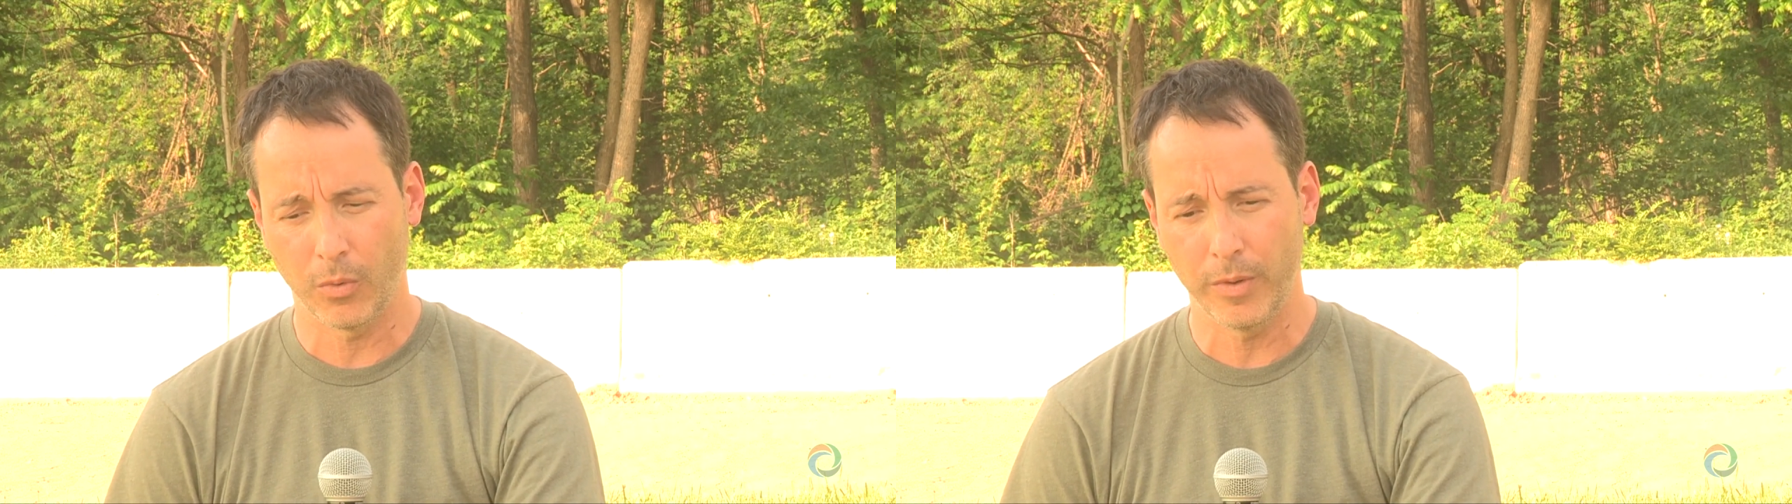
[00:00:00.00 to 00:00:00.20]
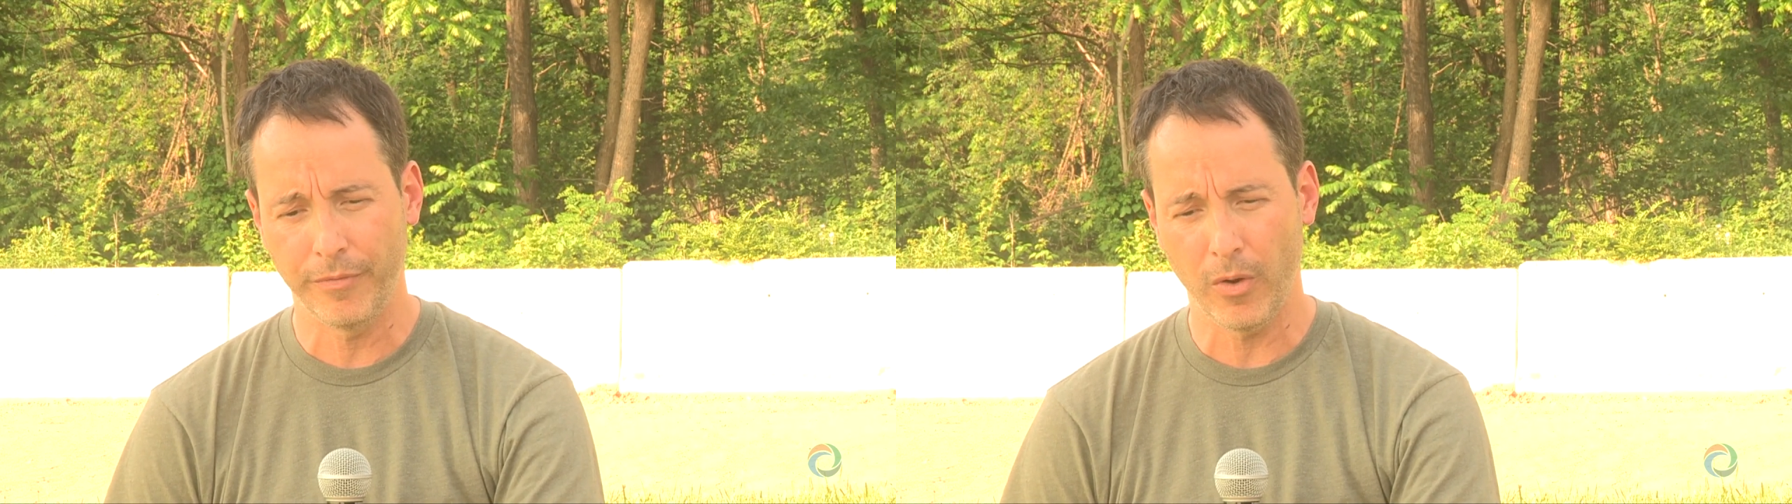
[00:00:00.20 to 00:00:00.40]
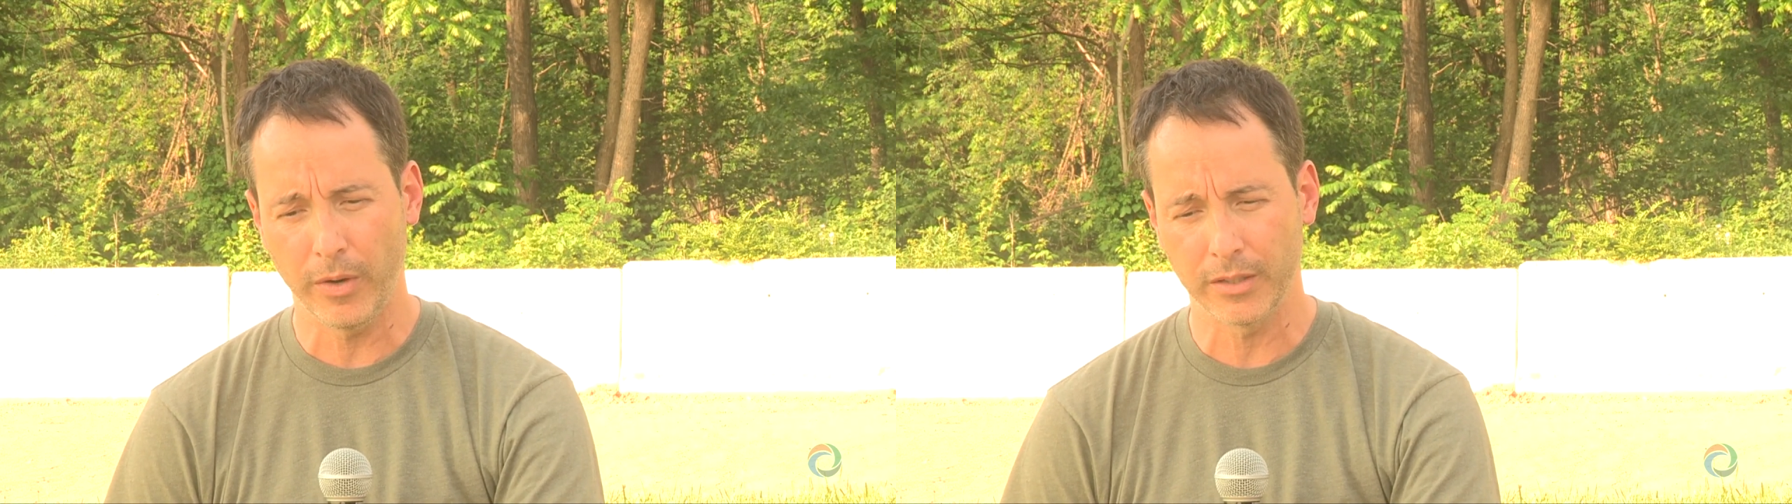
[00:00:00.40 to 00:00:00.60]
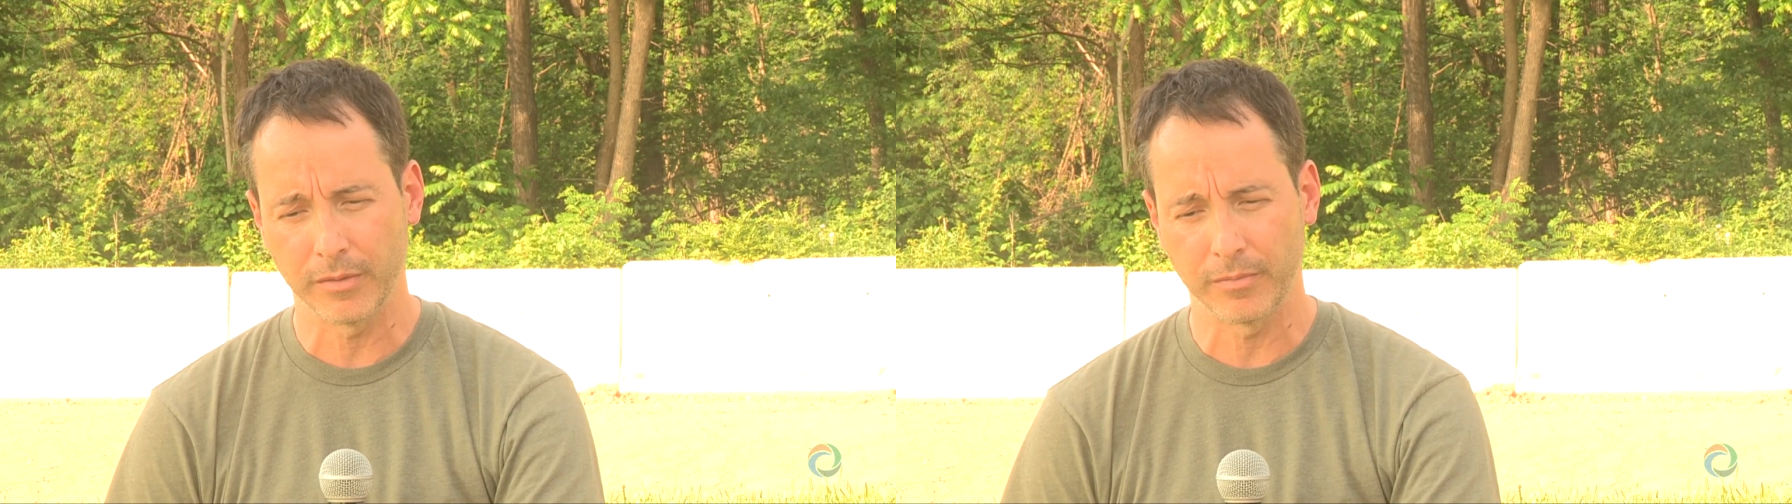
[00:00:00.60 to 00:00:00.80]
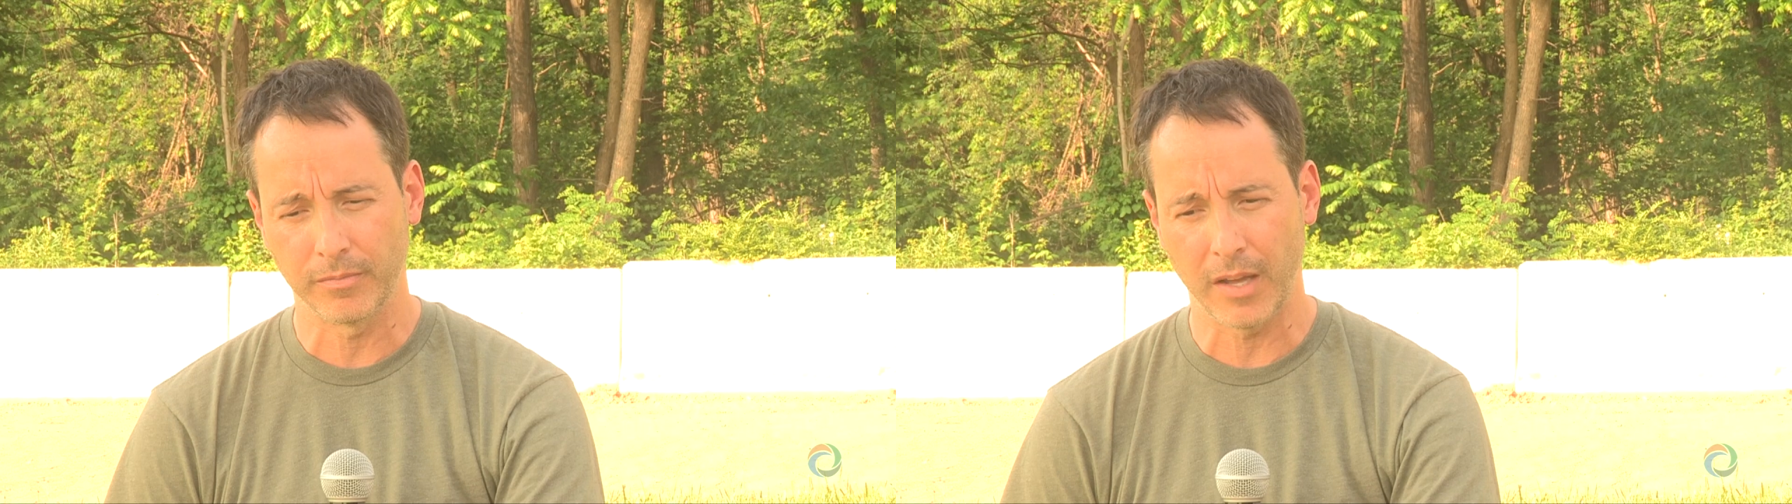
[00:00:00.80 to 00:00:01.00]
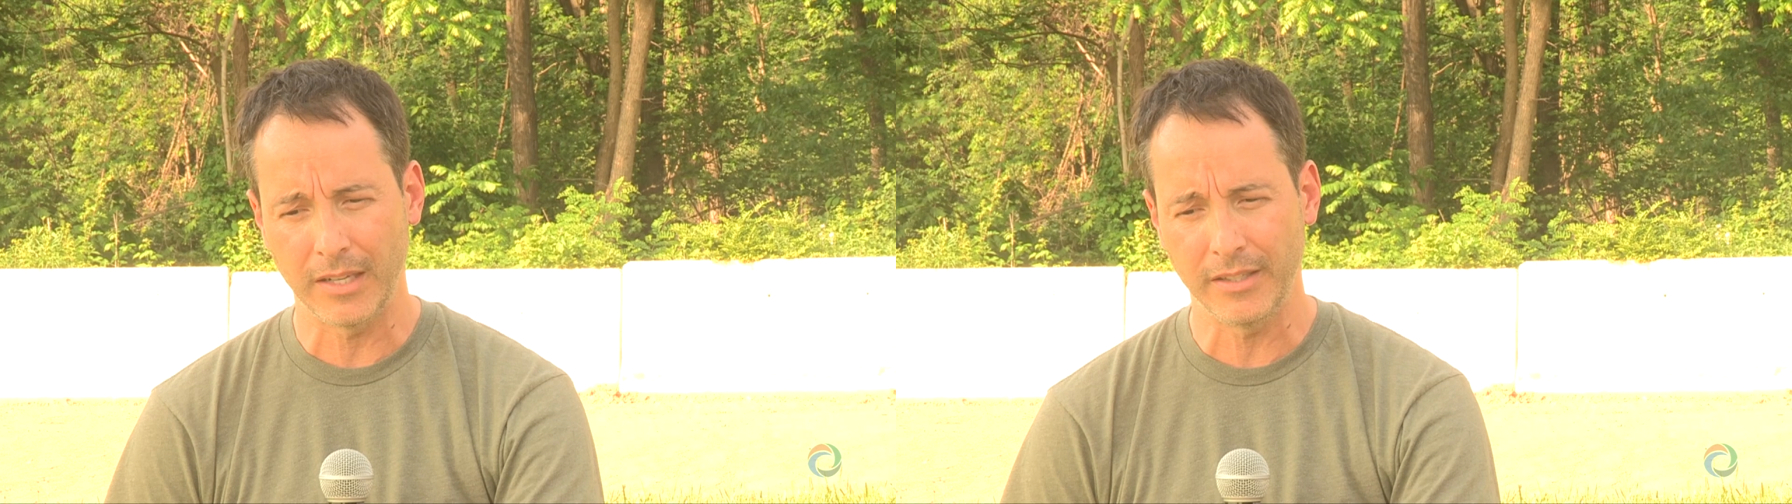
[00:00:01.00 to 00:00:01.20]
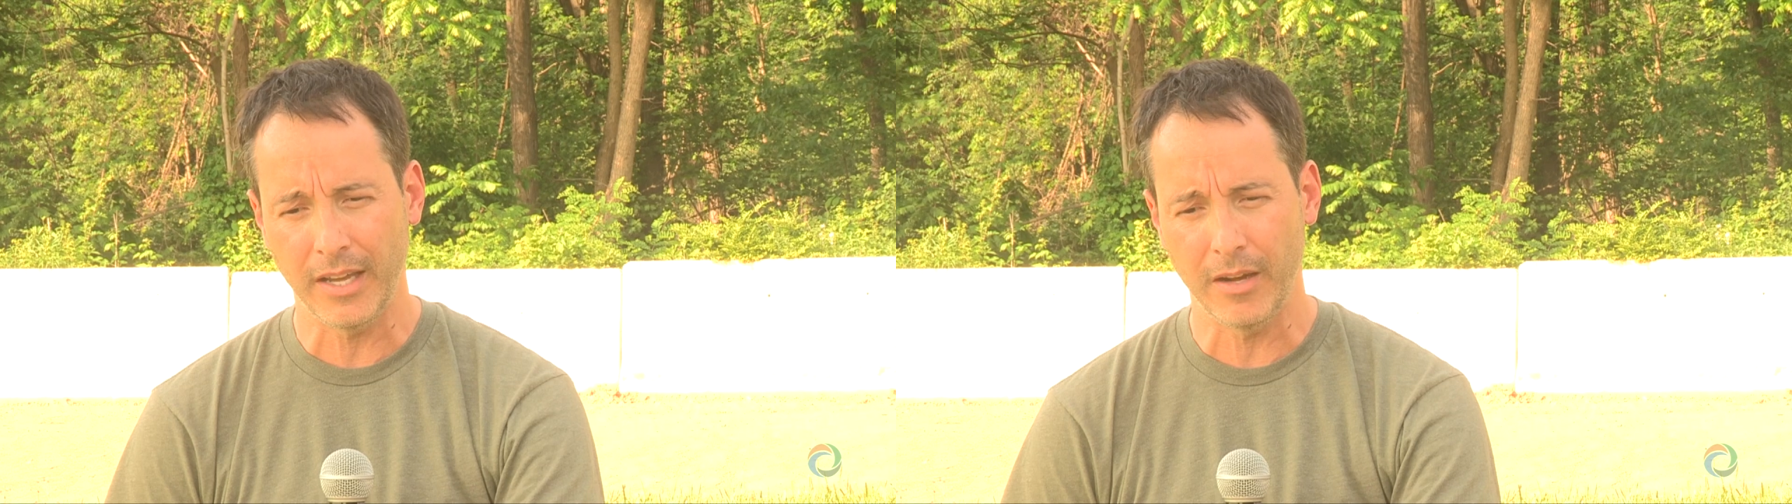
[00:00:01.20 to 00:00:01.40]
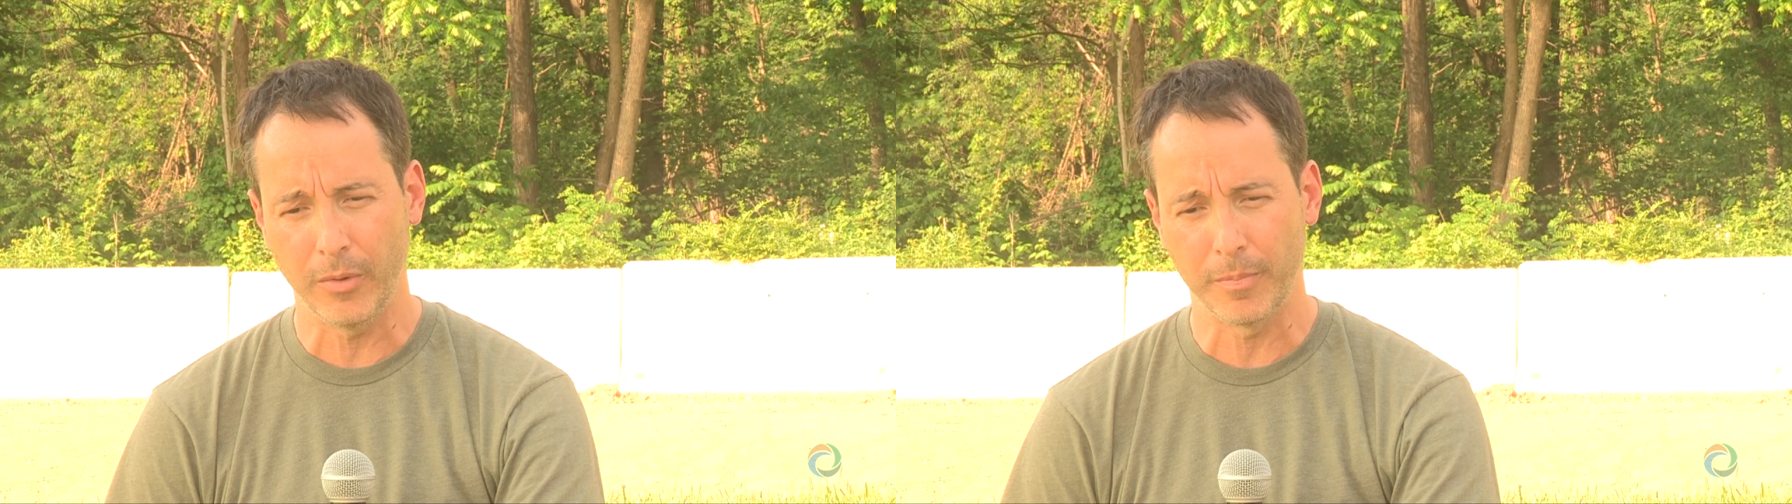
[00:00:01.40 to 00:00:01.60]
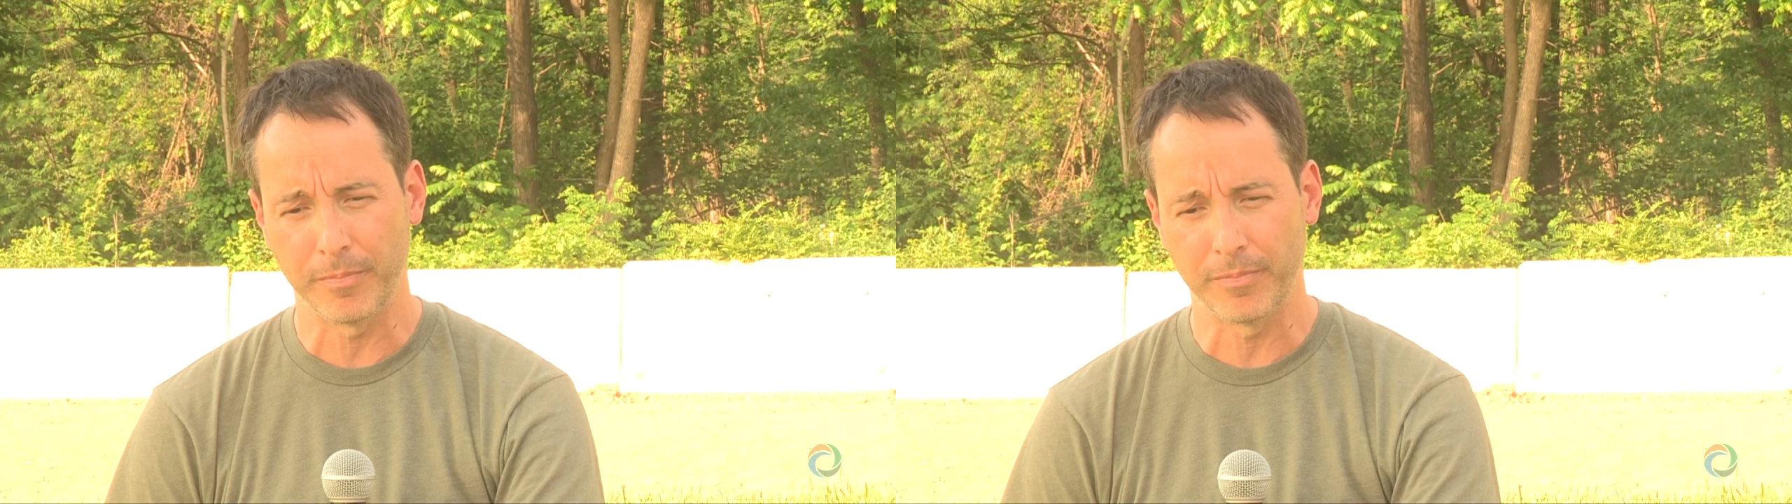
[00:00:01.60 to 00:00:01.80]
we focus, I'd say we're,